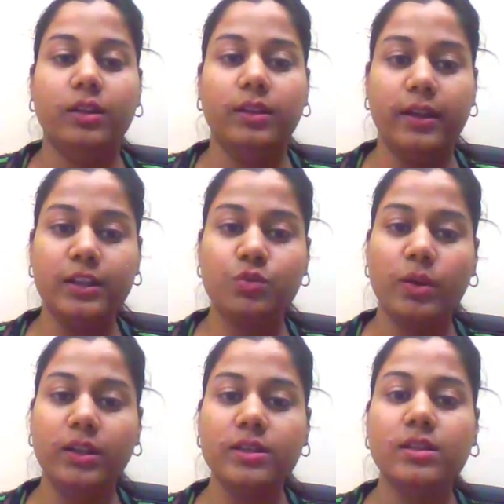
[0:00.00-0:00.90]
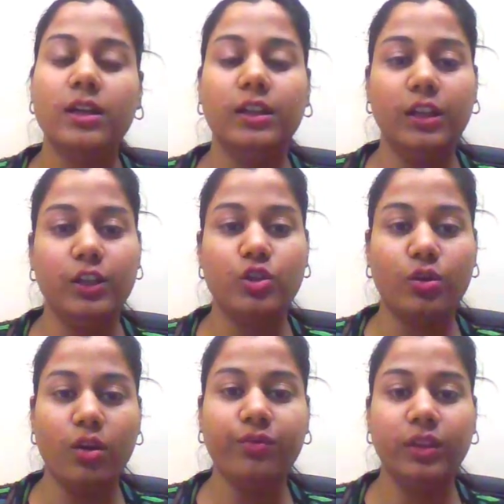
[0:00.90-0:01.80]
The next one is
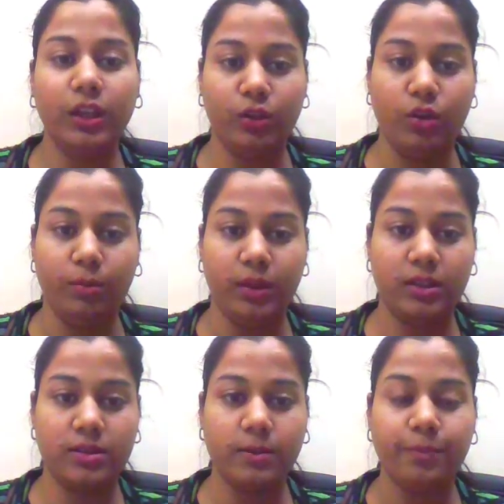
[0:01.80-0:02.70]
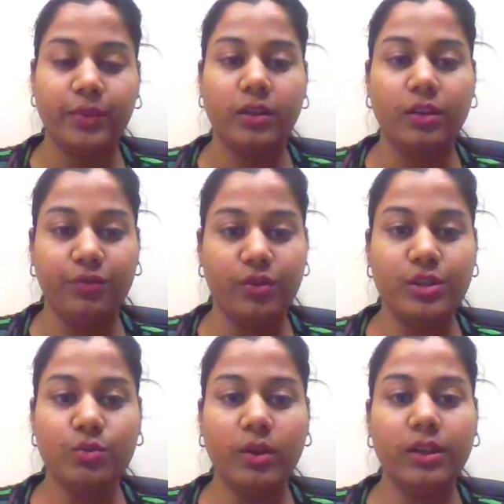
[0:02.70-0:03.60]
nature of economics. The
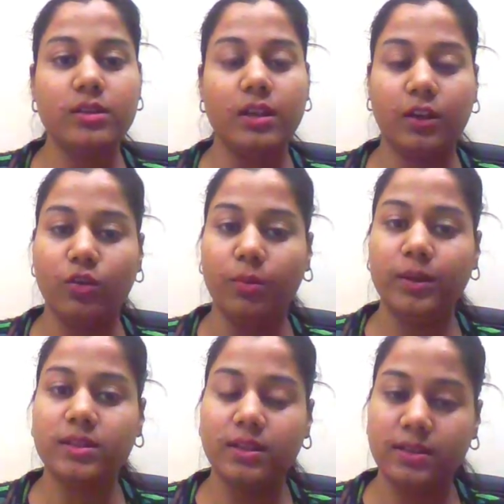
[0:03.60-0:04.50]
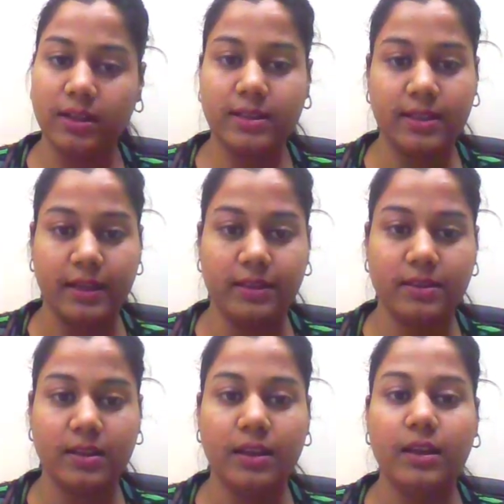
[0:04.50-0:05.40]
first one is economics is a
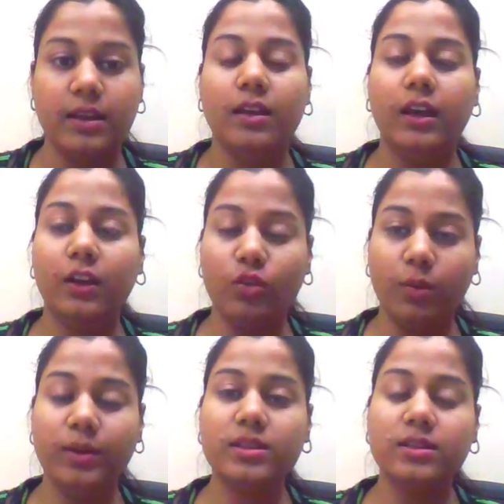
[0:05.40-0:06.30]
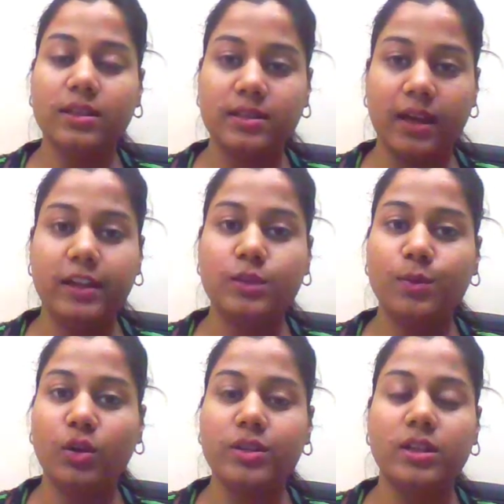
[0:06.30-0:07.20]
science. Economics is a science
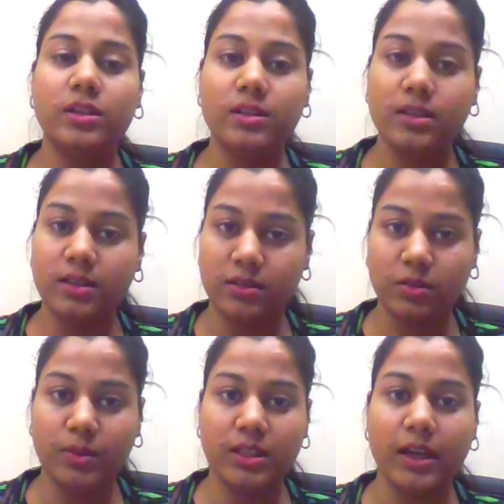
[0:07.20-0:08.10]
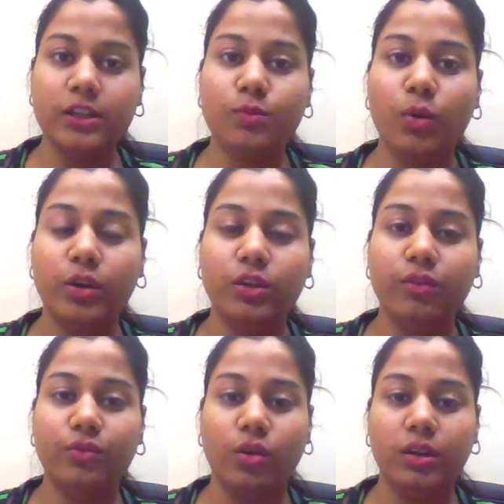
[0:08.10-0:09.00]
because it is a systematized body
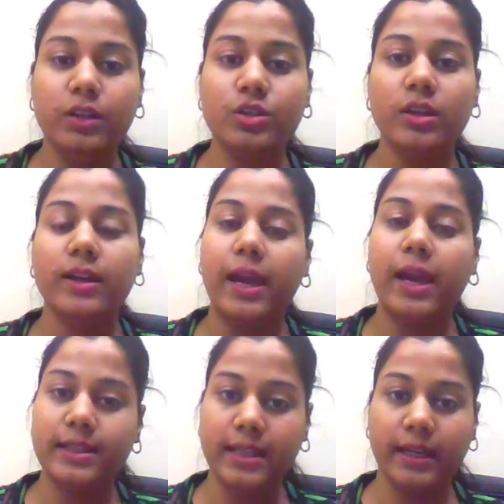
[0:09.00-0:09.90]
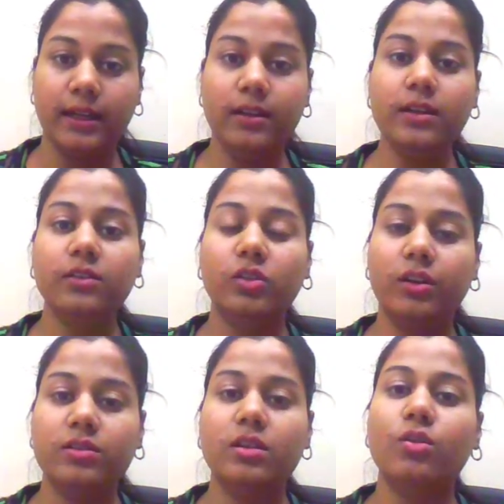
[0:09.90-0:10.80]
of knowledge, and secondly,
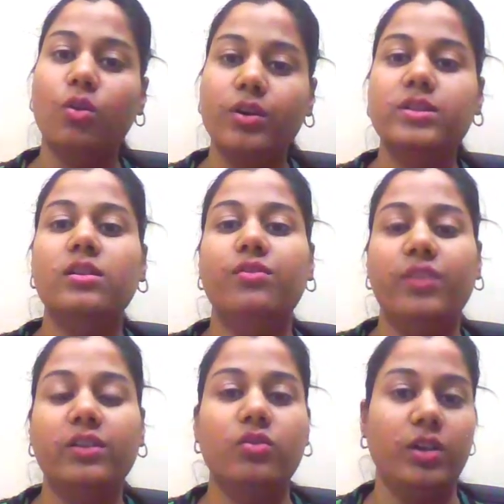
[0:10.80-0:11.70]
there is a cause and effect